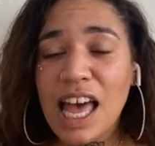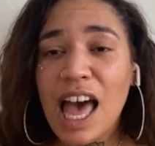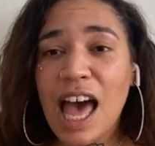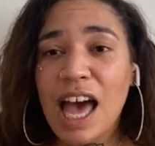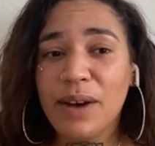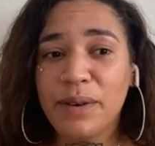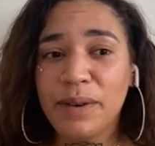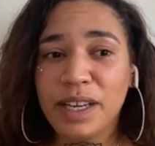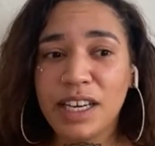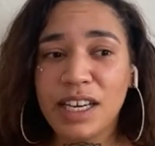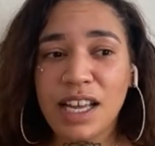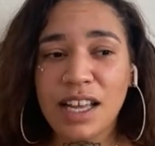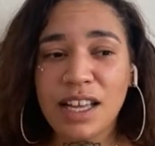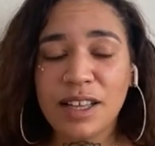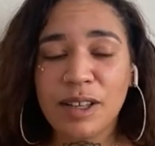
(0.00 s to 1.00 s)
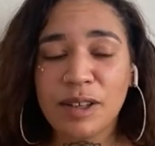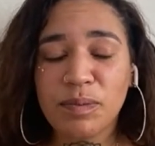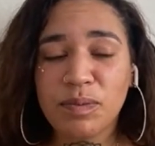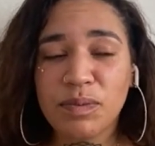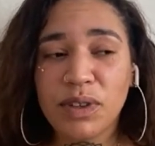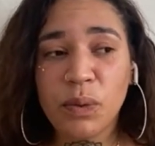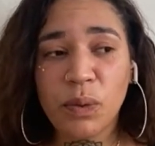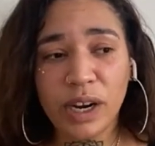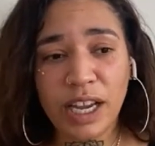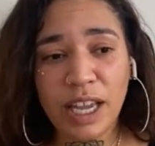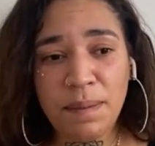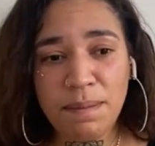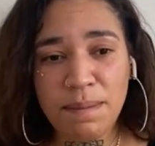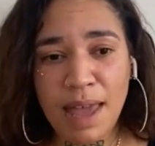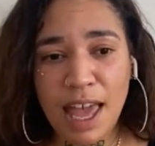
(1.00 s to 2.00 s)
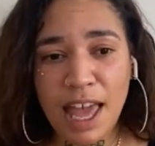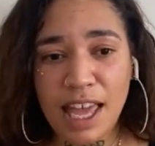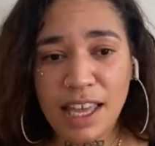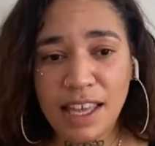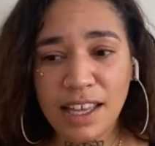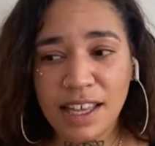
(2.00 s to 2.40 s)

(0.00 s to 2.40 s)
I would um, work at Mac,